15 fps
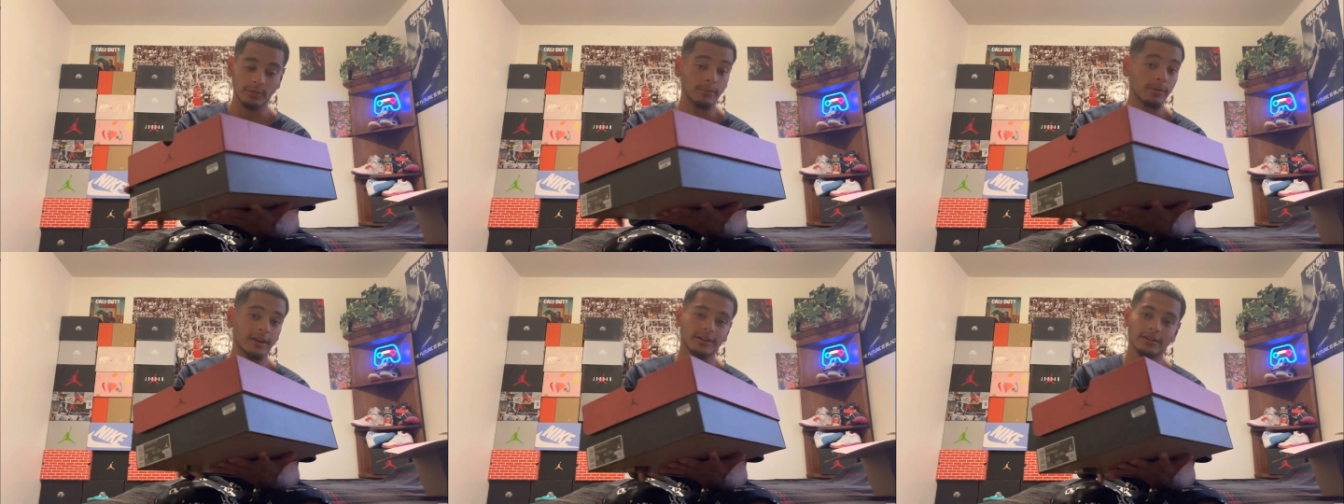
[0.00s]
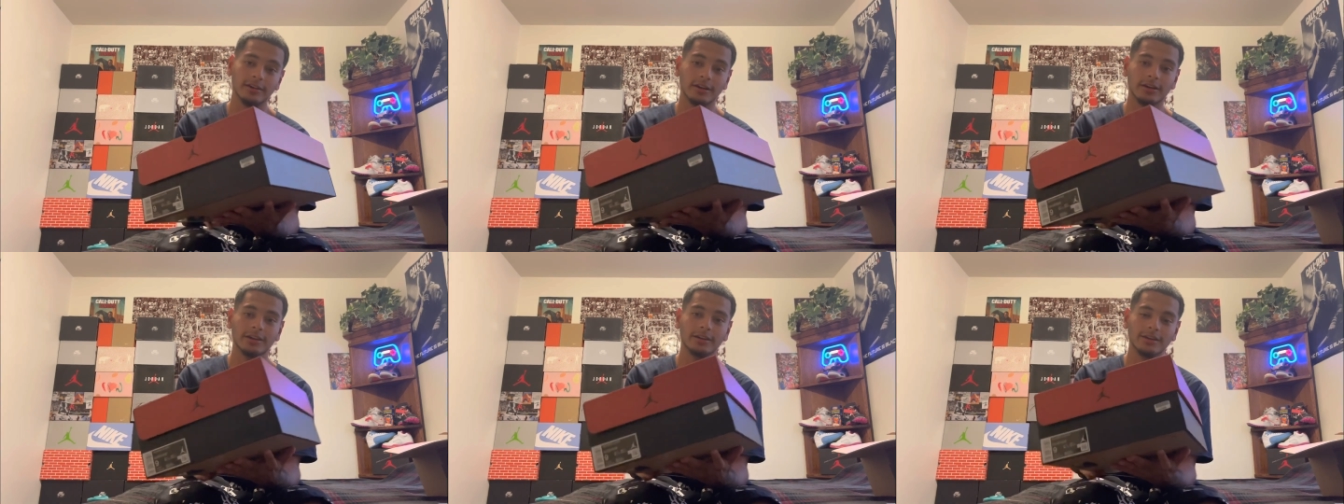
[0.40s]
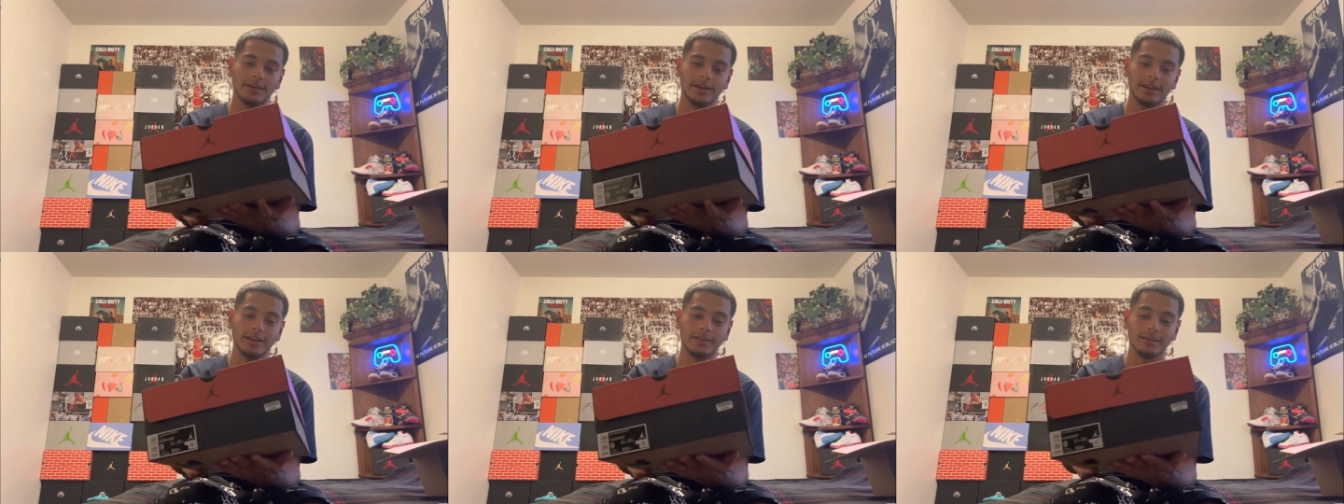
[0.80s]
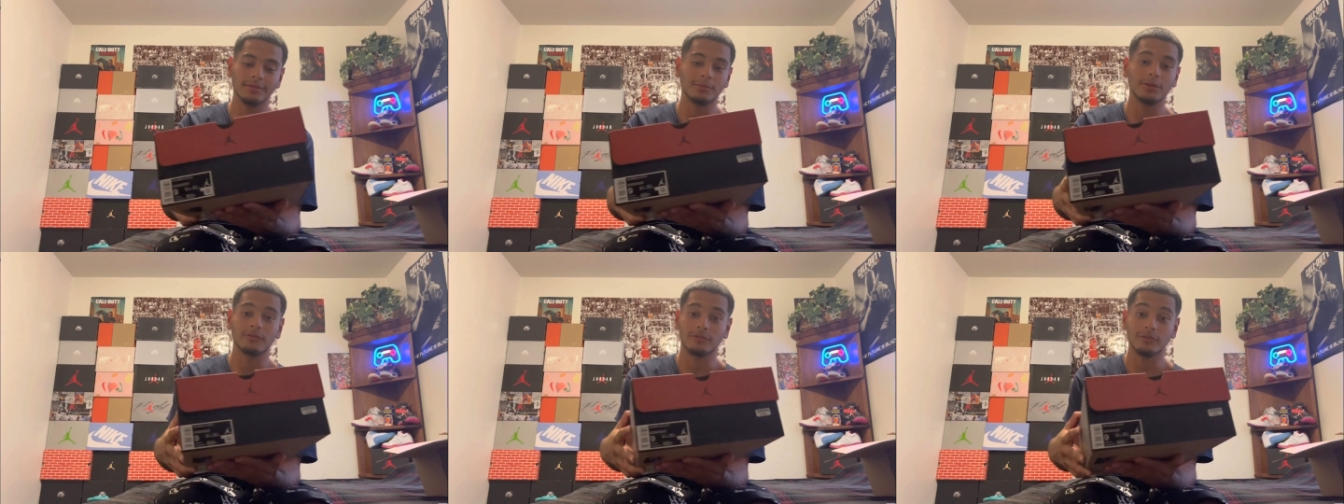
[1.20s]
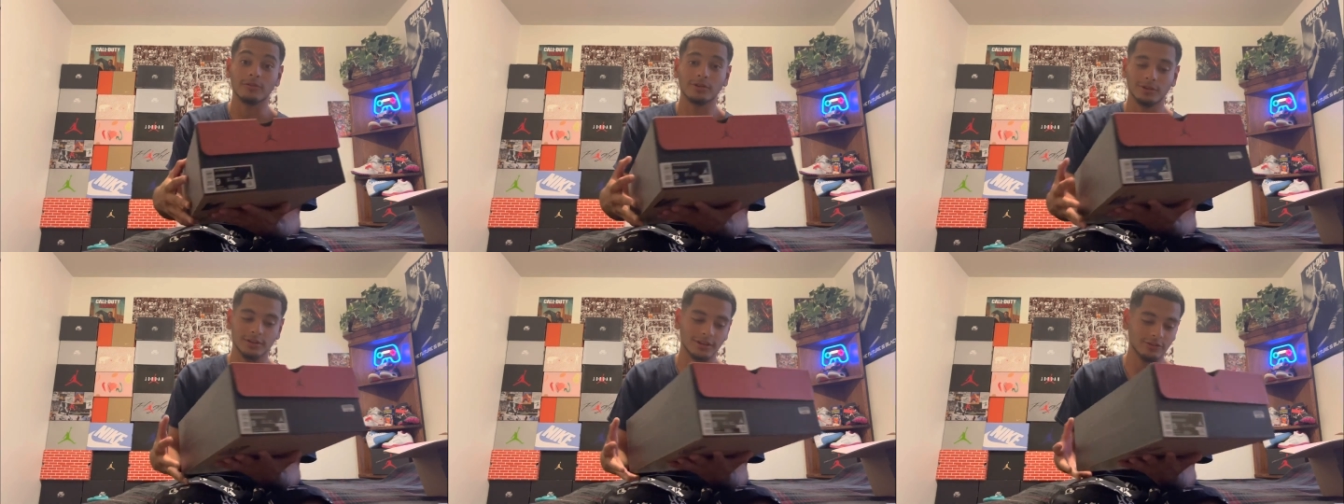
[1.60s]
but my dog had ate them up for
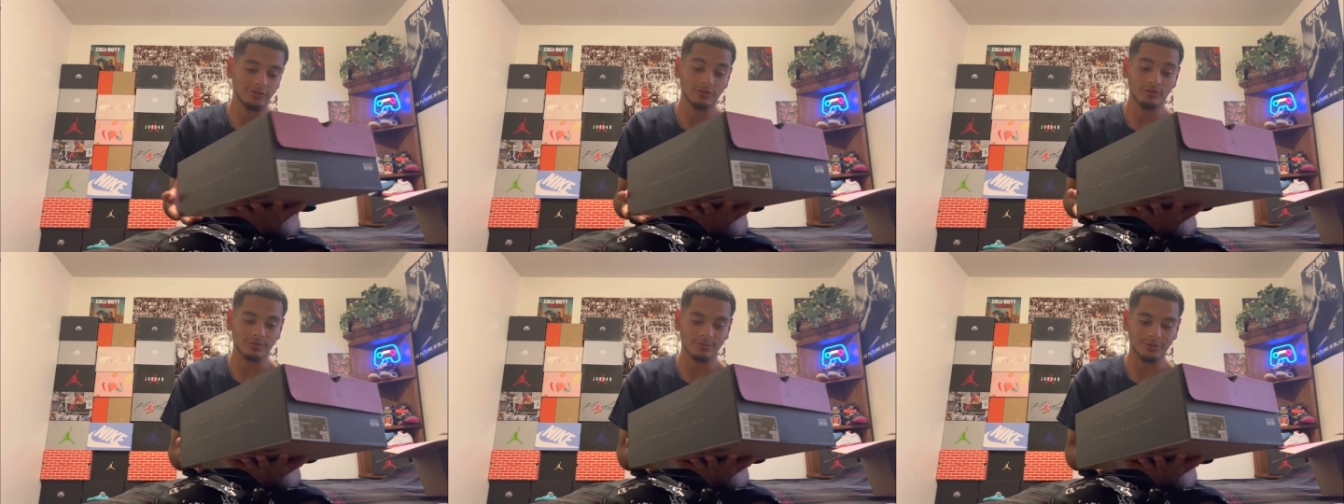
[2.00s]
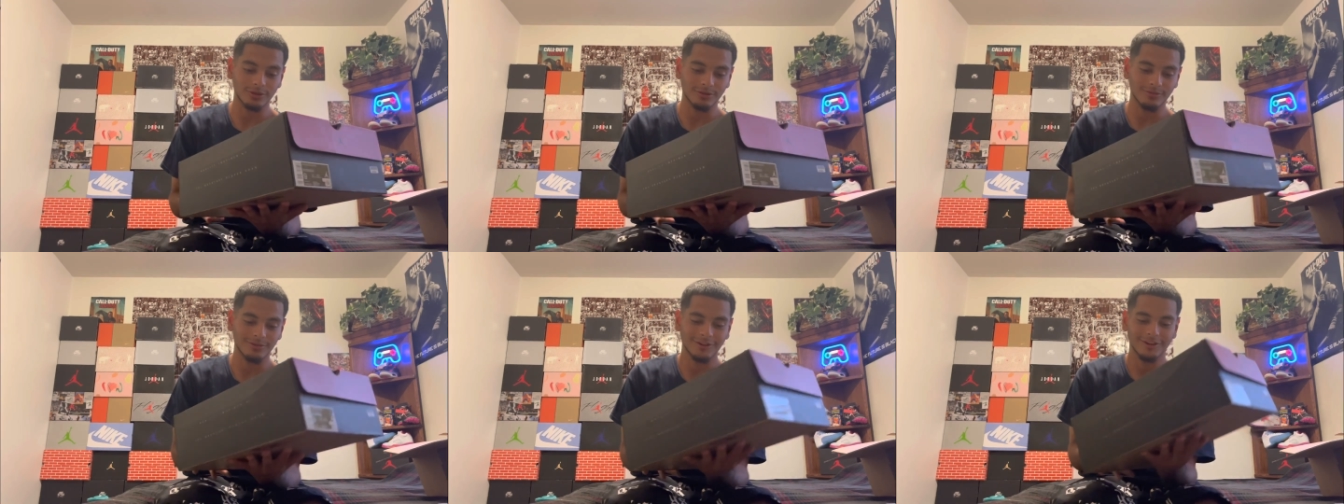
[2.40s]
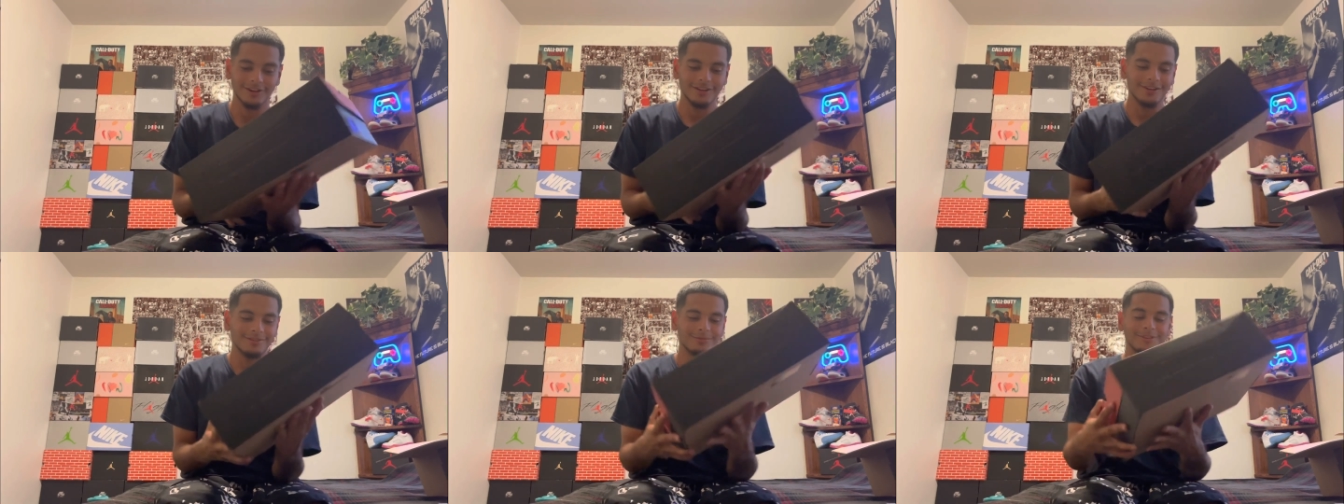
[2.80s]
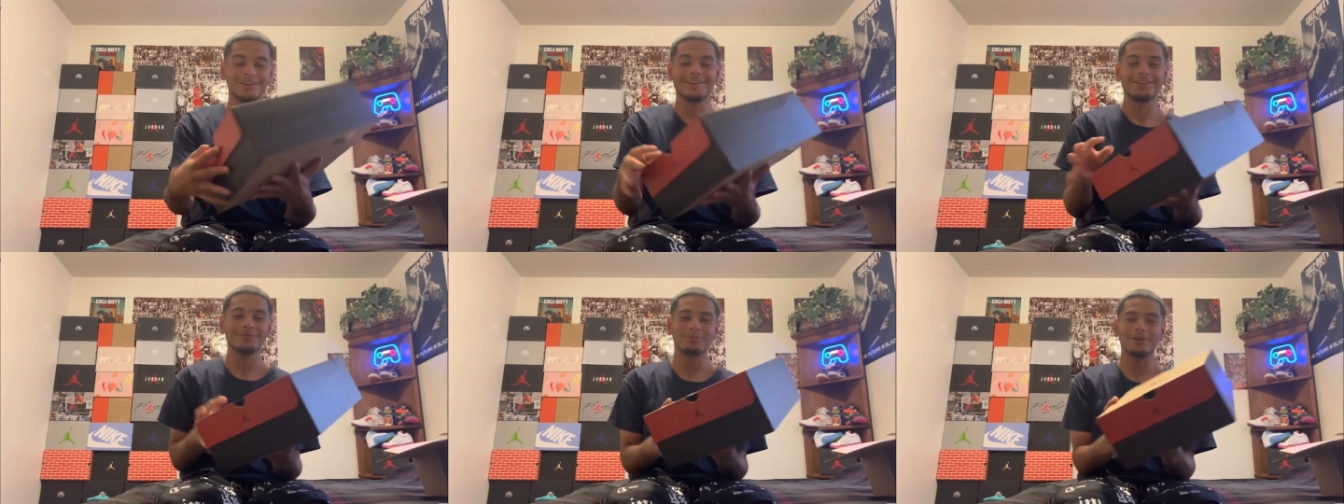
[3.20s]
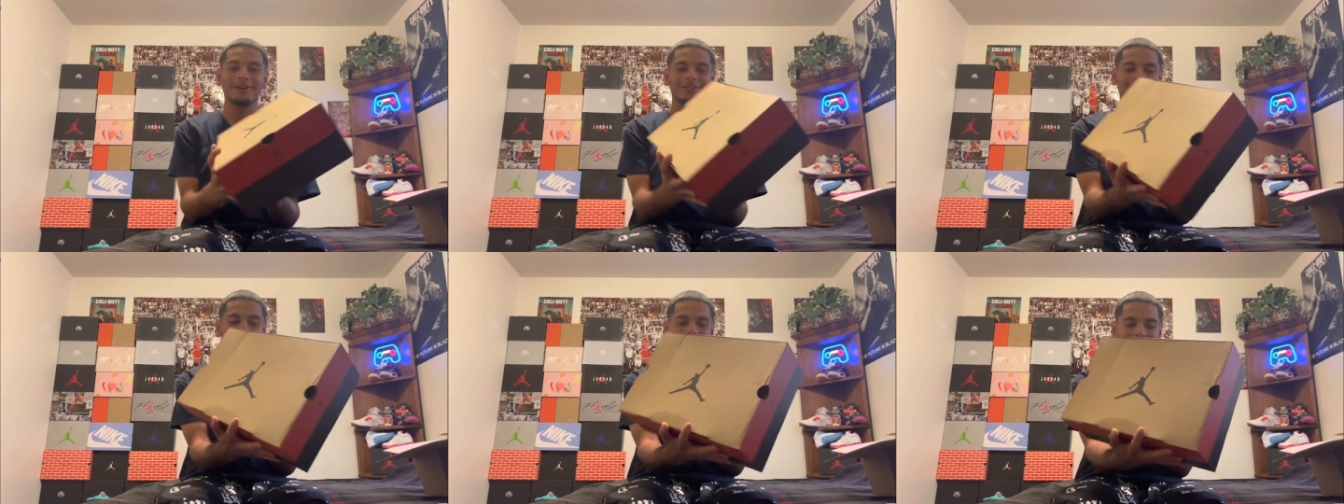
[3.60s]
real, like chewed them up. But yeah, this
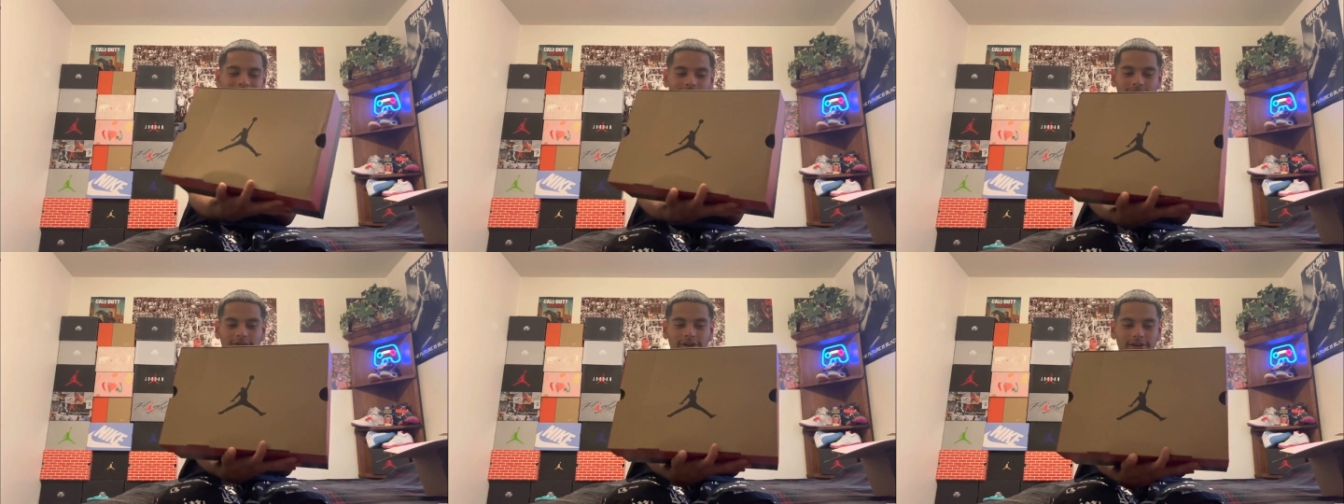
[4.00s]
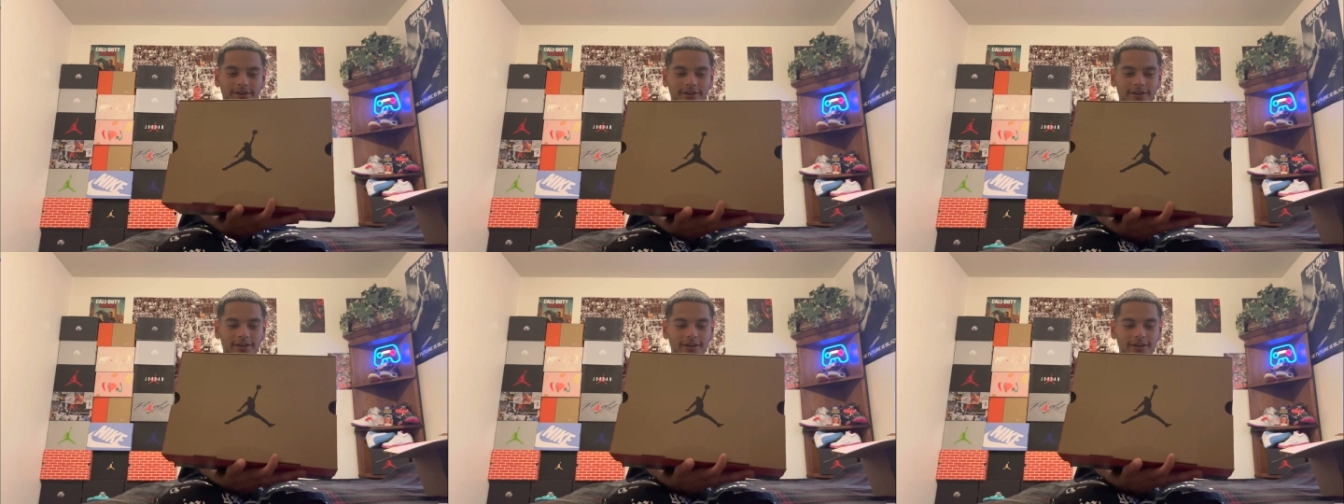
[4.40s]
box is so fire.